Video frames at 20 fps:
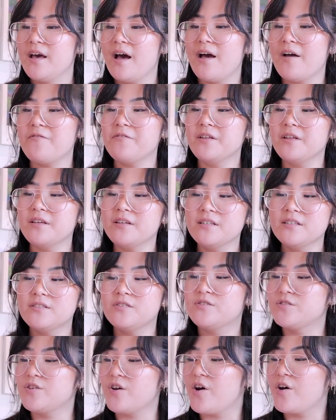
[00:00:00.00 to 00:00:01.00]
I feel like it's
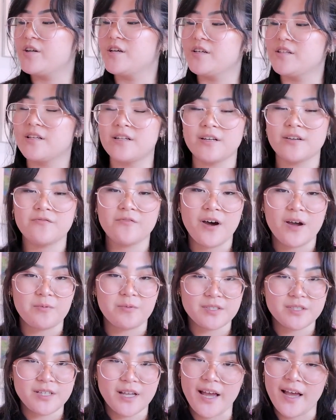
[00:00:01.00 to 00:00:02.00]
sturdier than if I
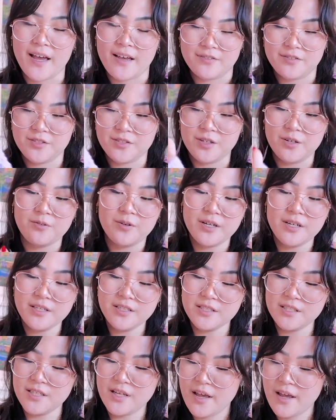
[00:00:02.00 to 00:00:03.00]
was to hand sew
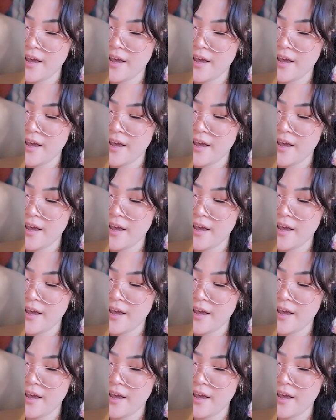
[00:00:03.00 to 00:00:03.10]
it.